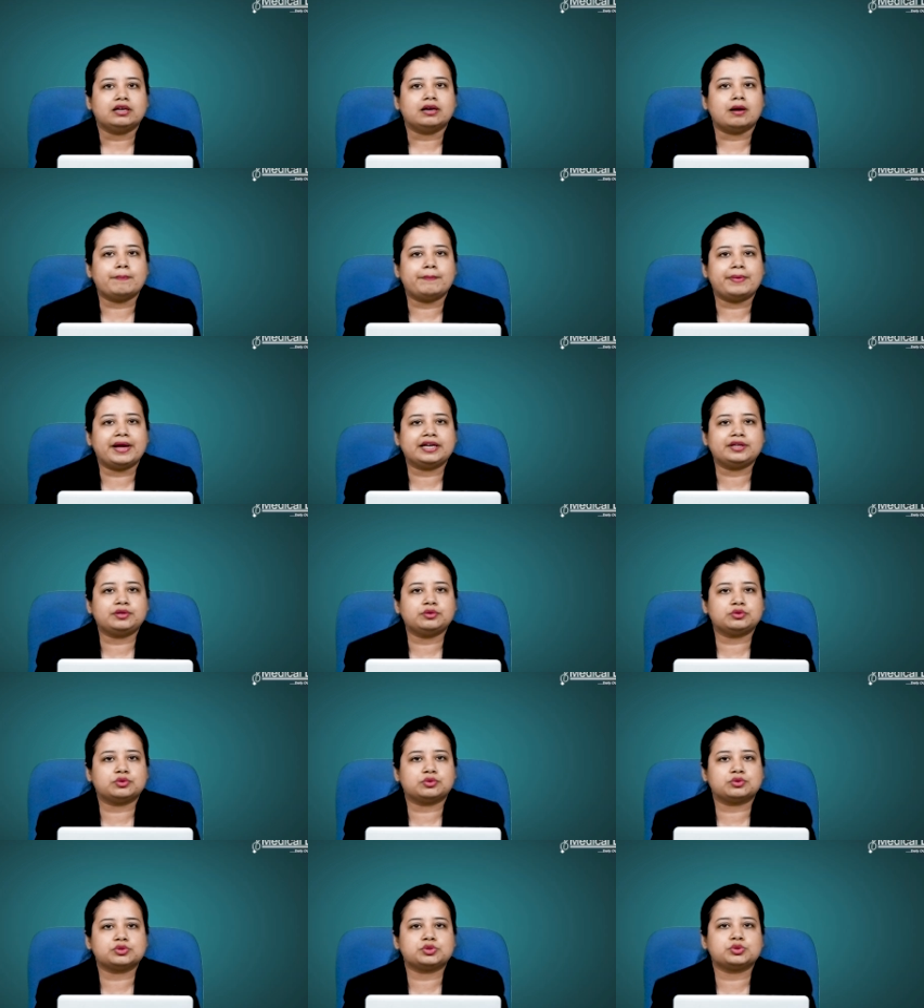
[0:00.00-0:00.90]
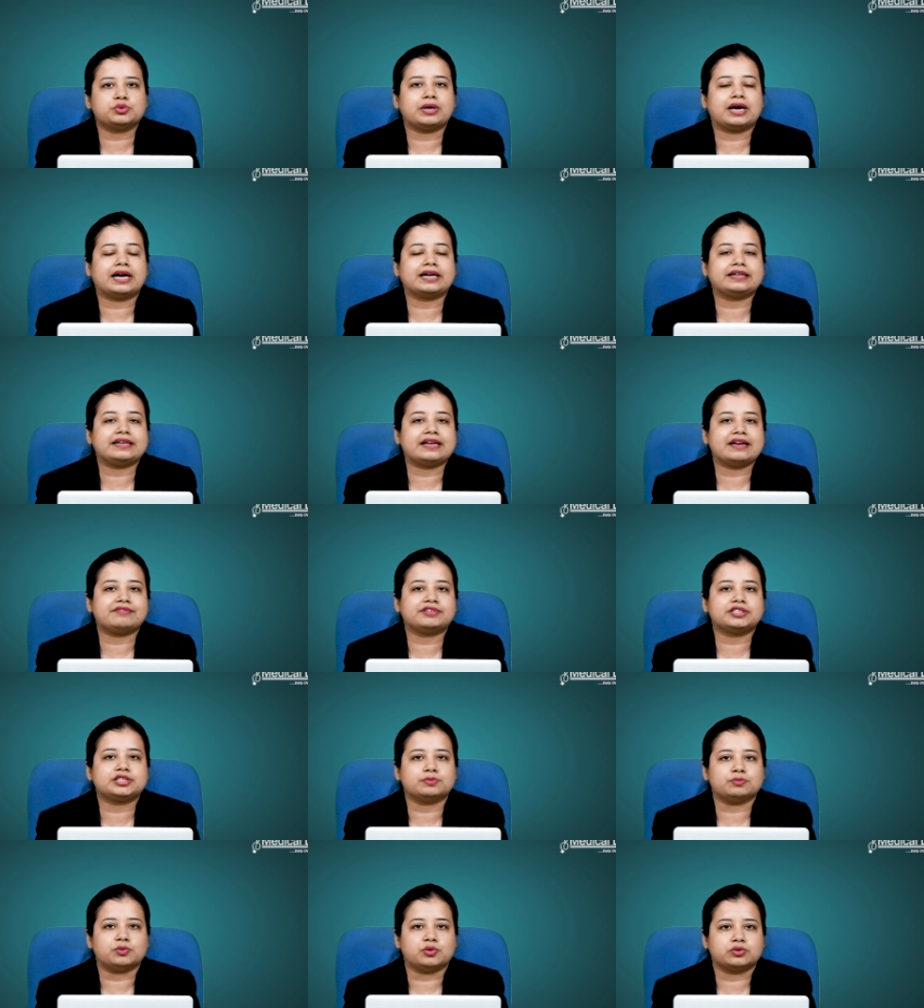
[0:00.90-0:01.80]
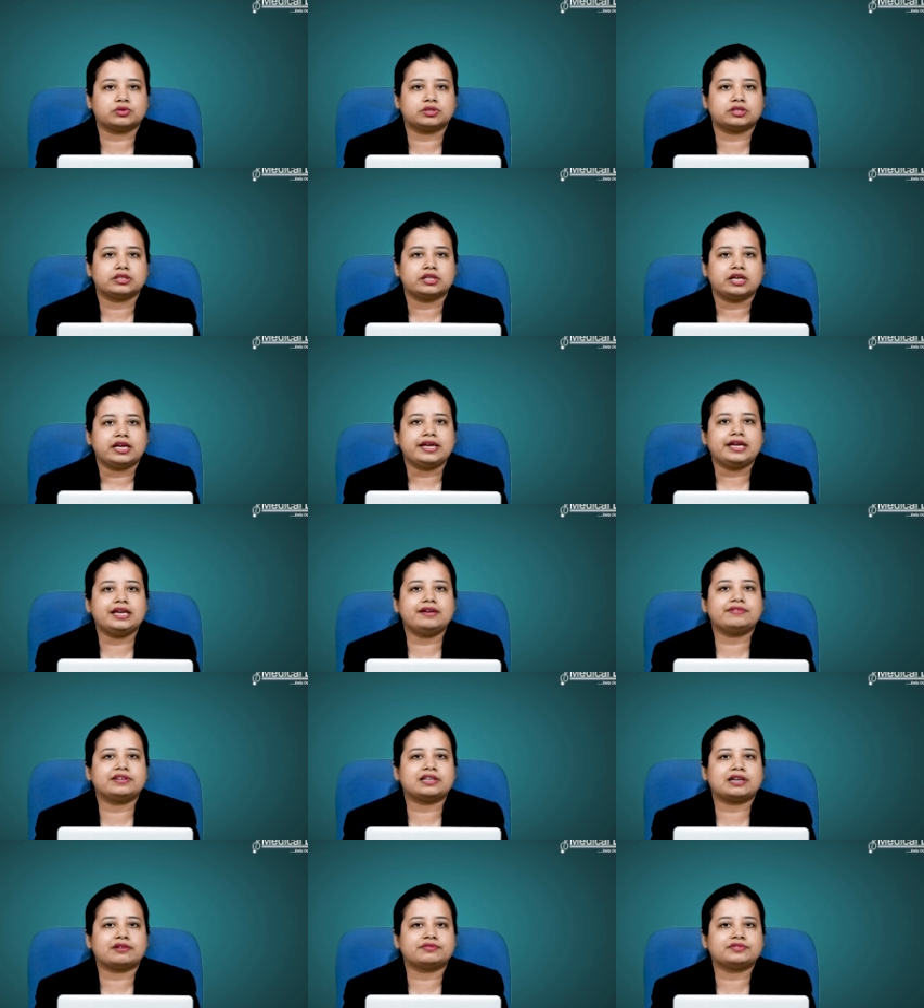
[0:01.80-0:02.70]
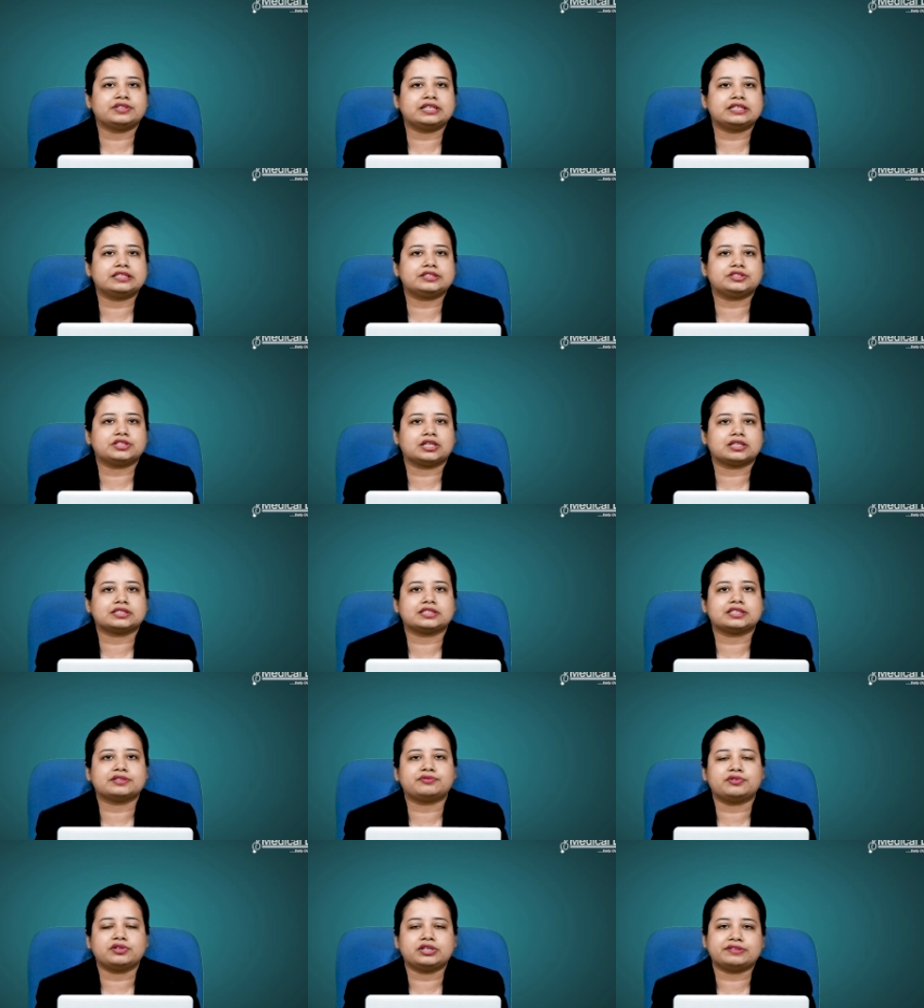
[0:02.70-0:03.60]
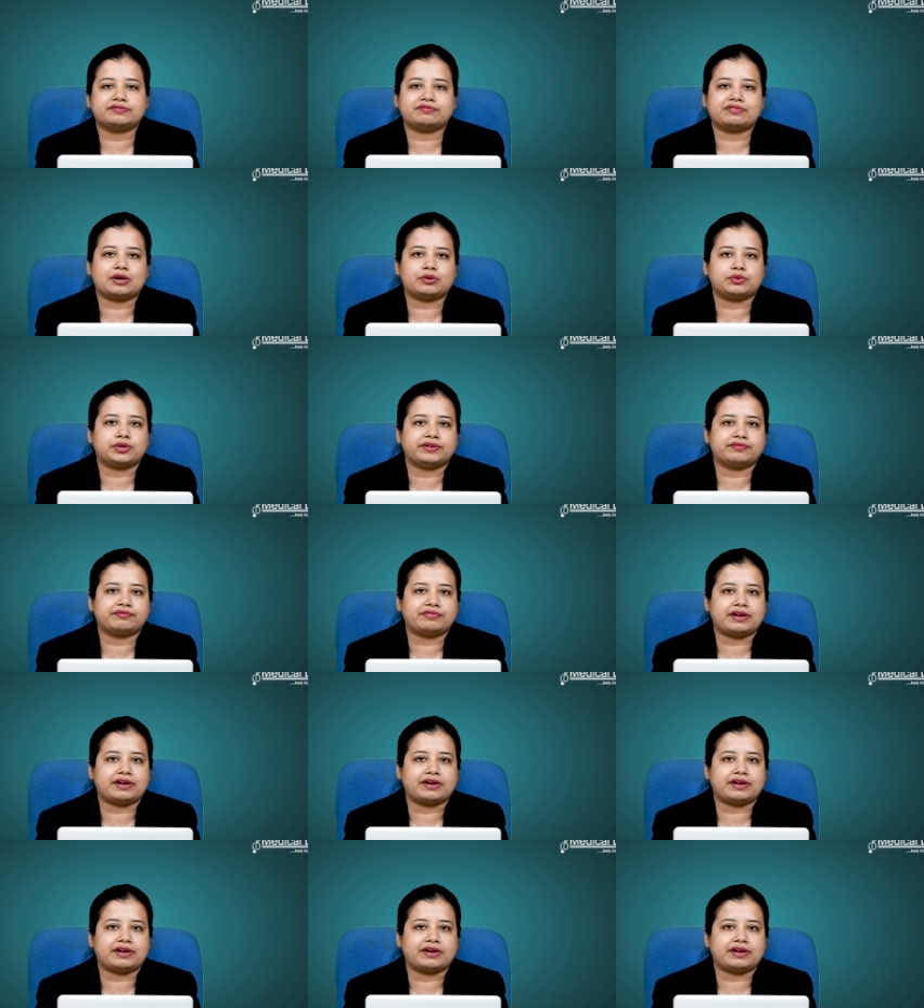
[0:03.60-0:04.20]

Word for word: compared to those who had never smoked, even after adjusting for confounding